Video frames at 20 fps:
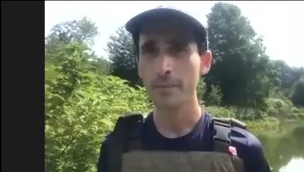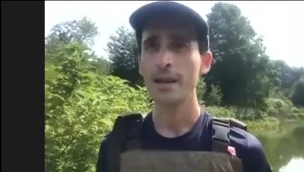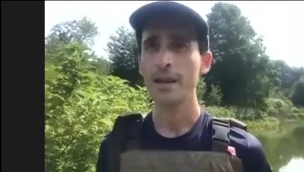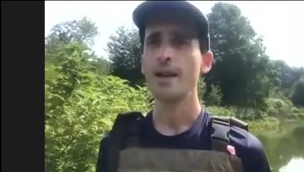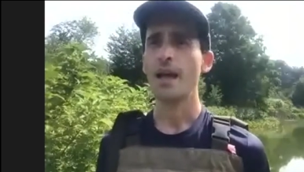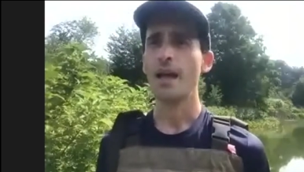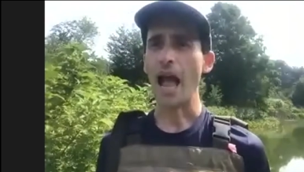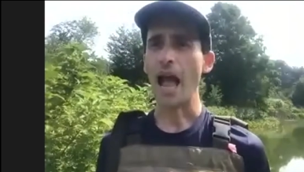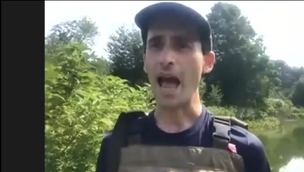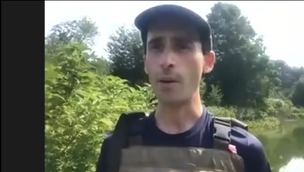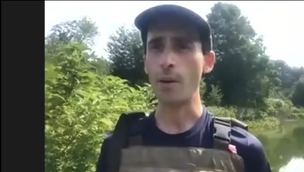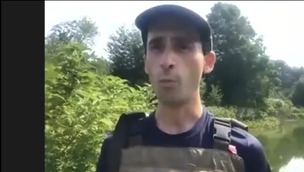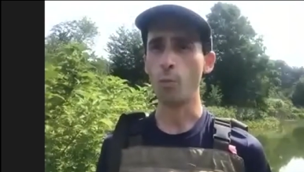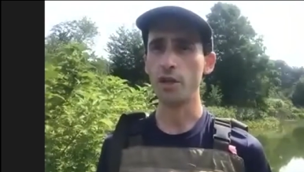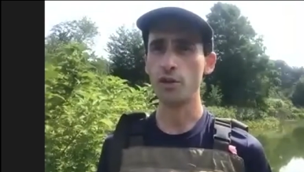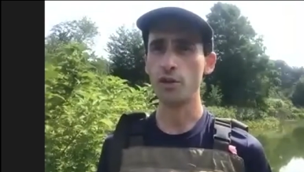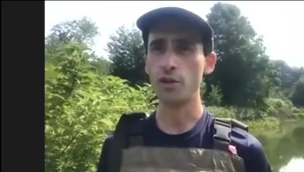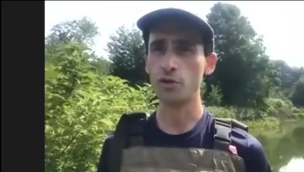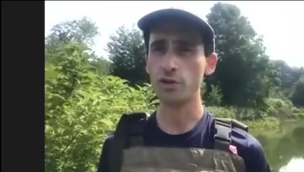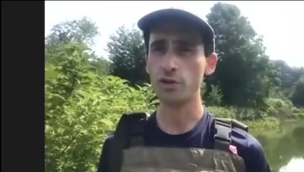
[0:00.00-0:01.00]
And what
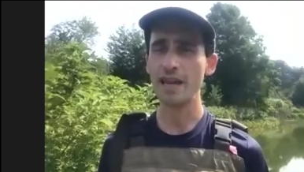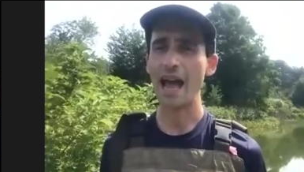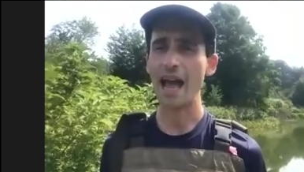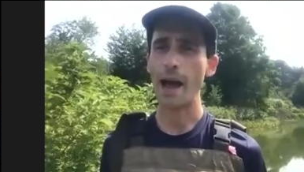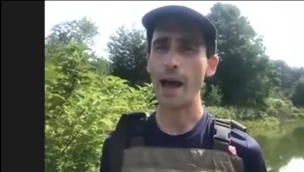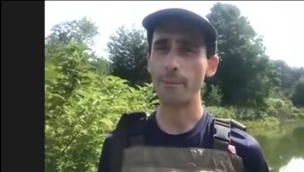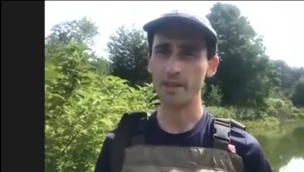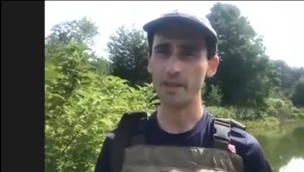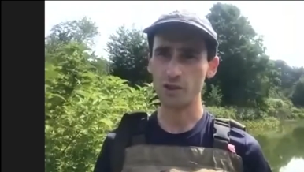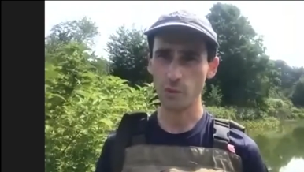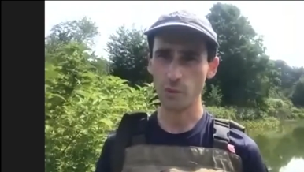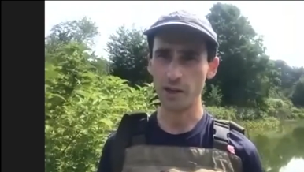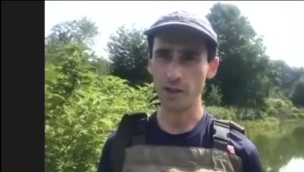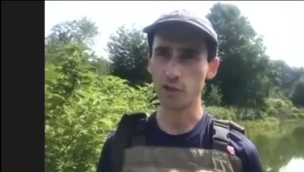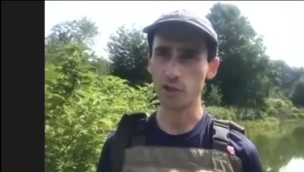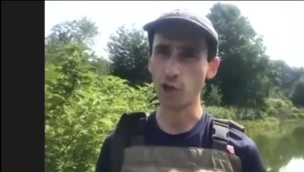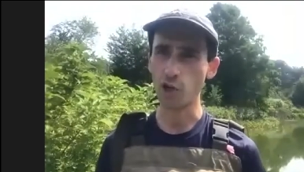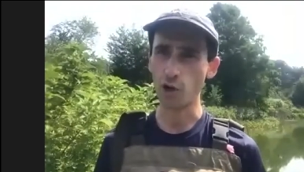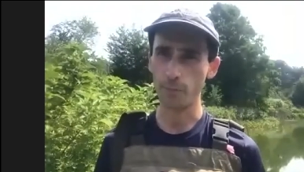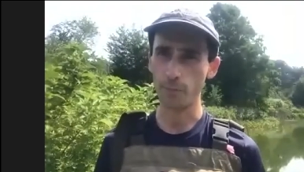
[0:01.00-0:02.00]
usually happens when a
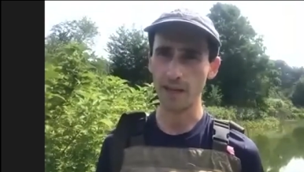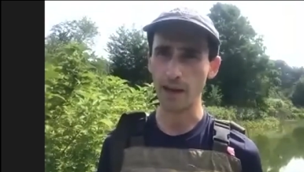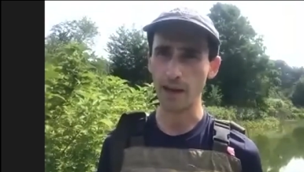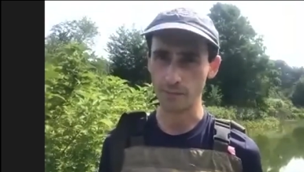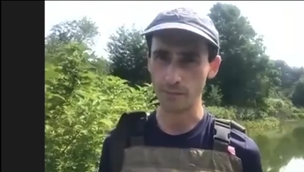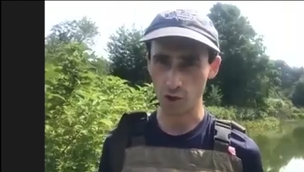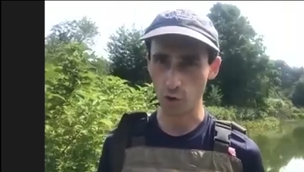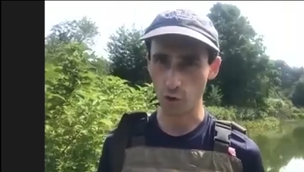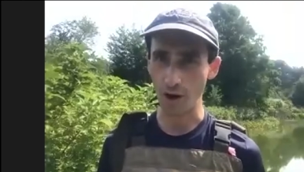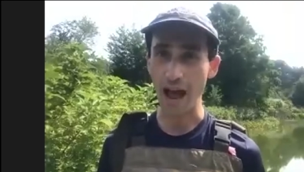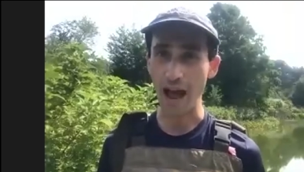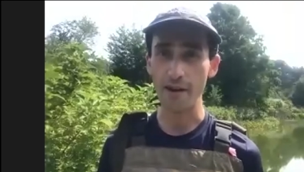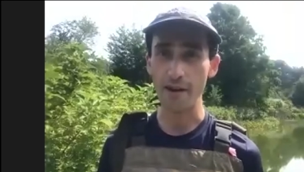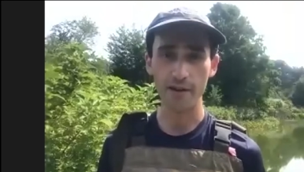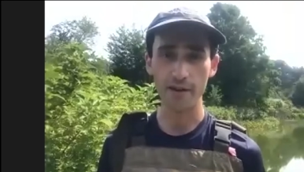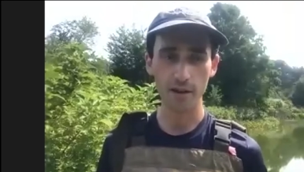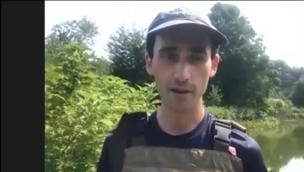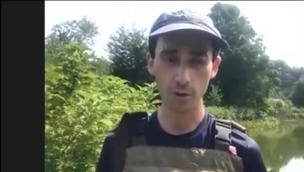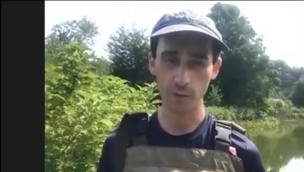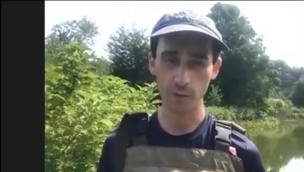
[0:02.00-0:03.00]
turtle becomes gravid or
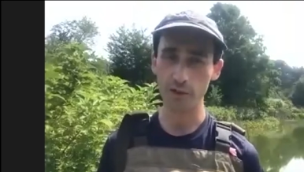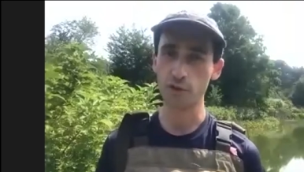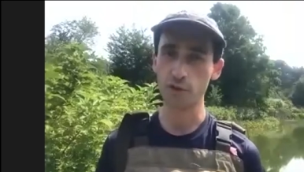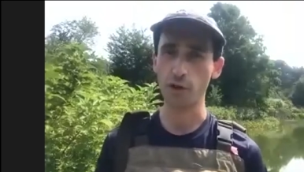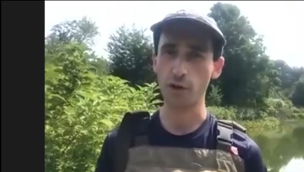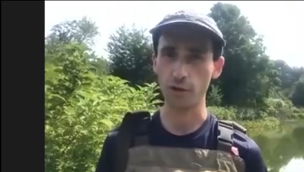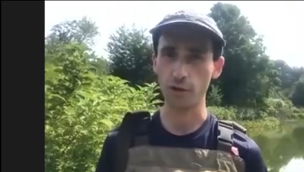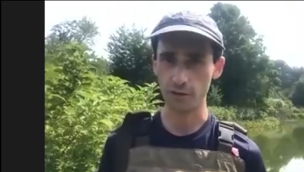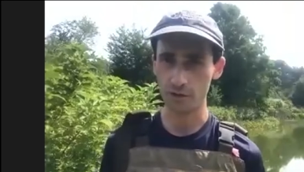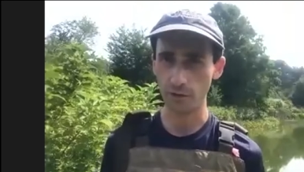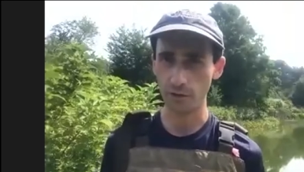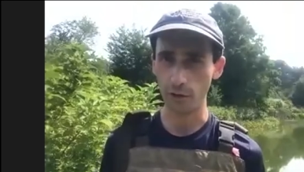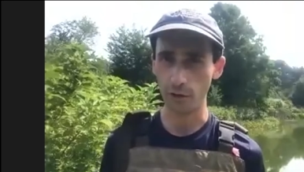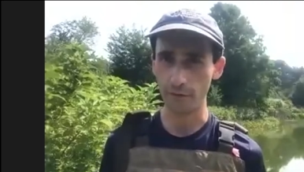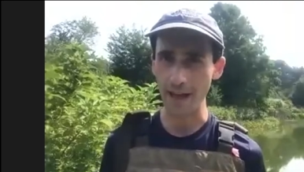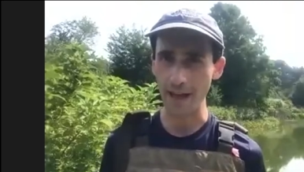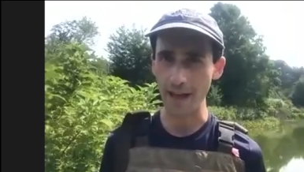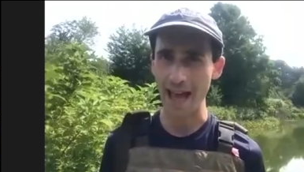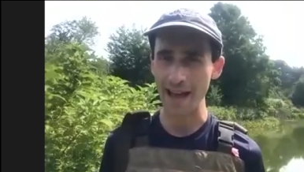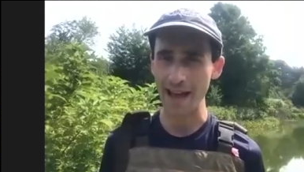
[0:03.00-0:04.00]
when a turtle is full of
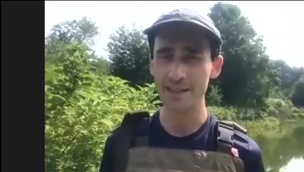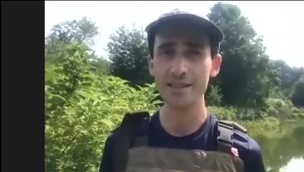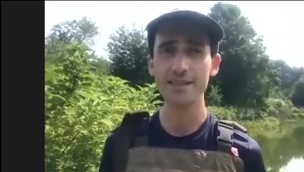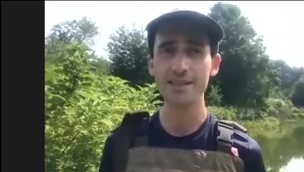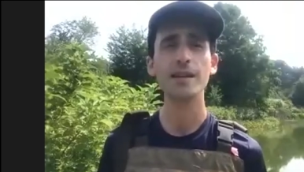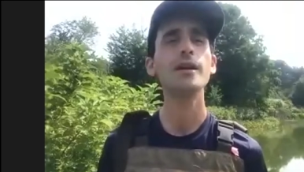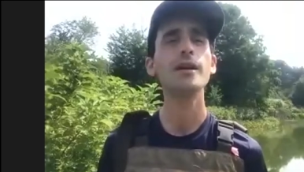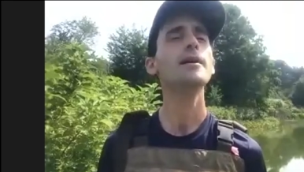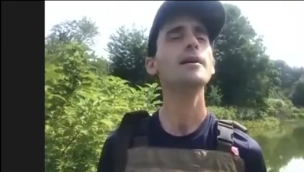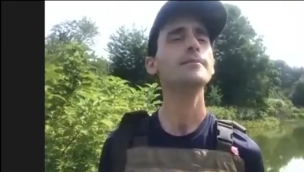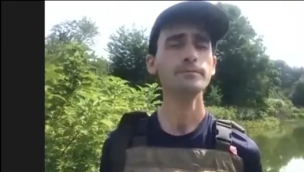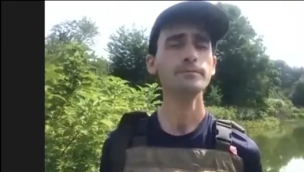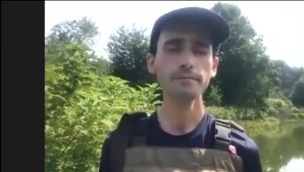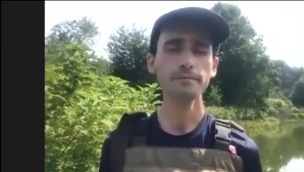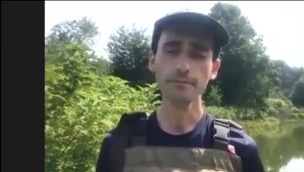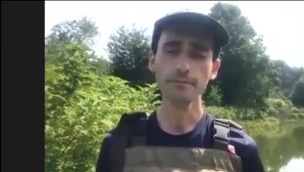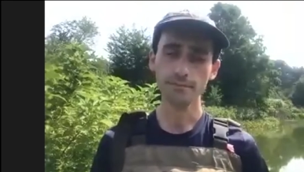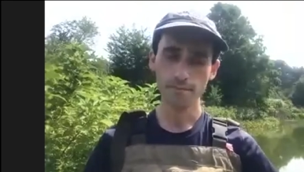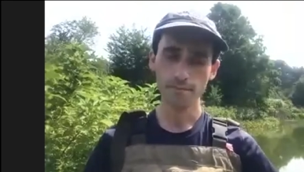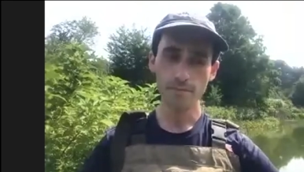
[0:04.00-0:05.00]
eggs
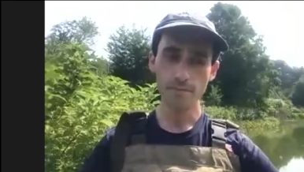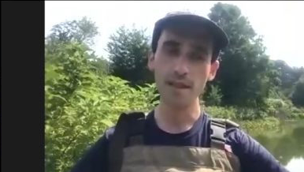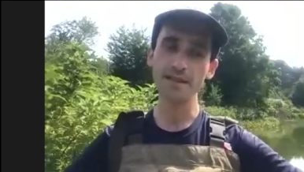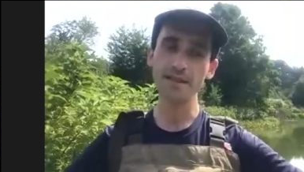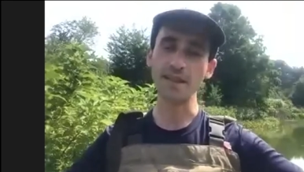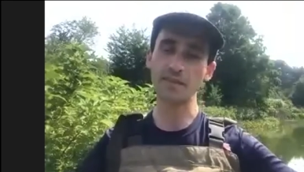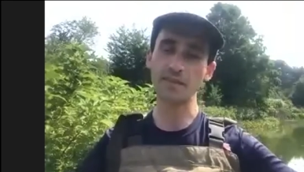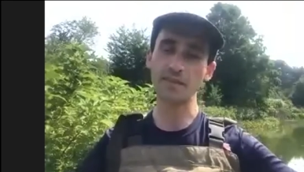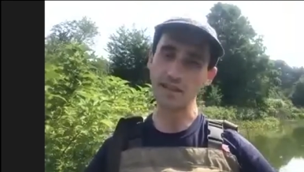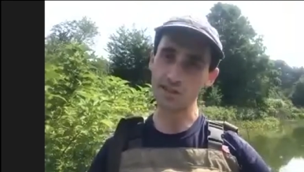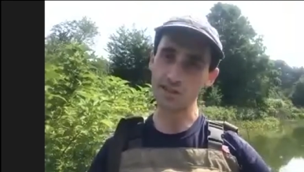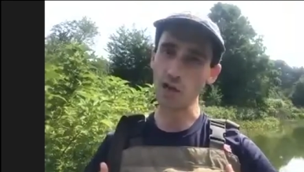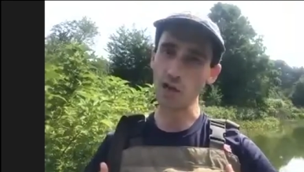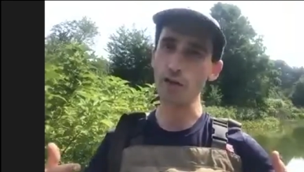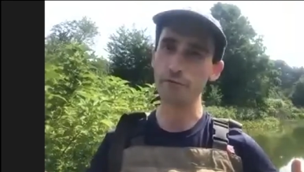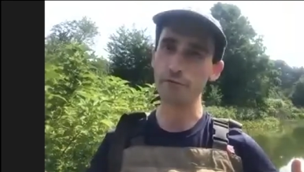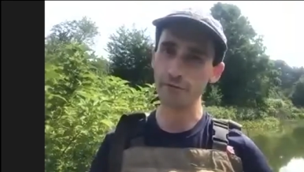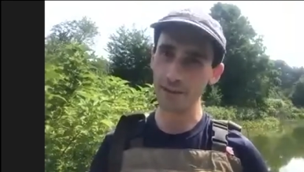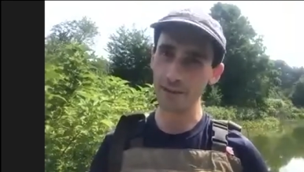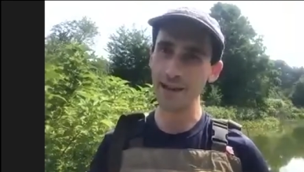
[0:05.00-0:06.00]
is that they start
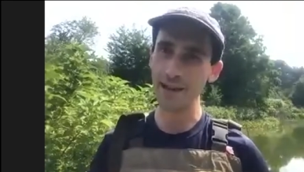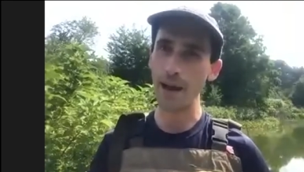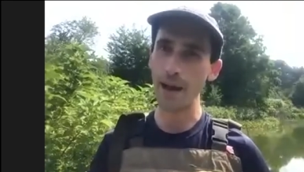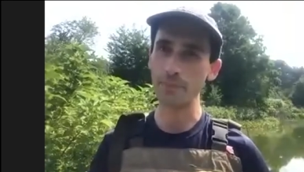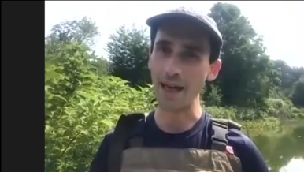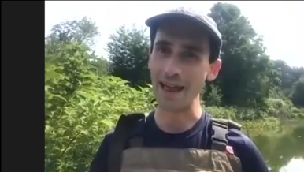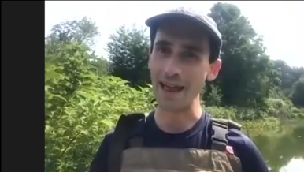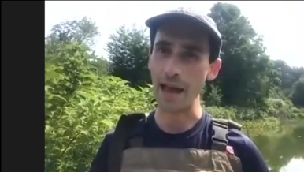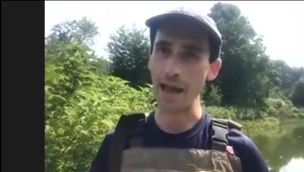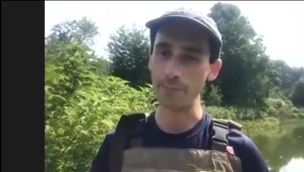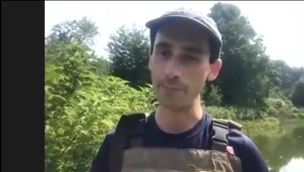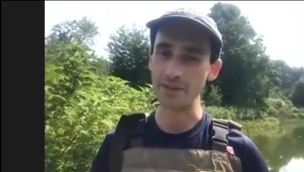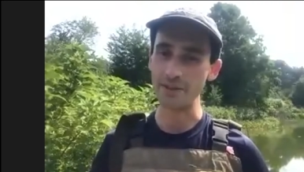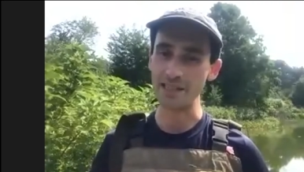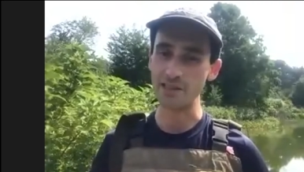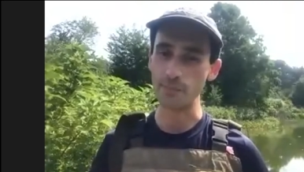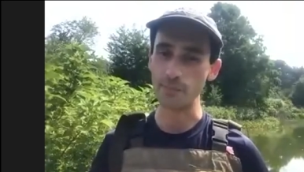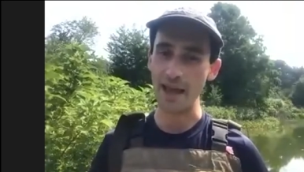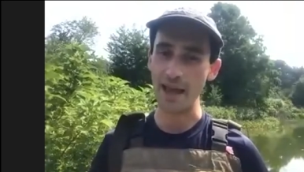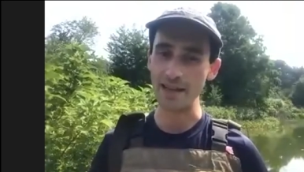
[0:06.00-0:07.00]
filling up that empty
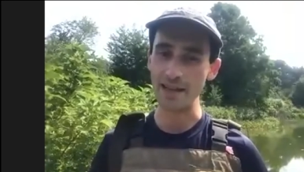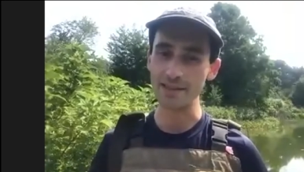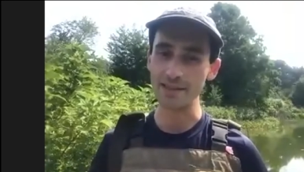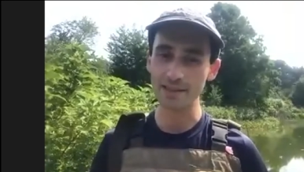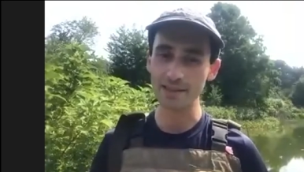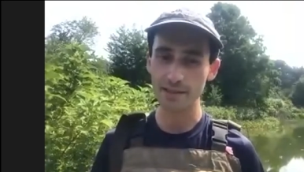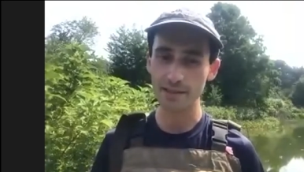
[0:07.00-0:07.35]
space.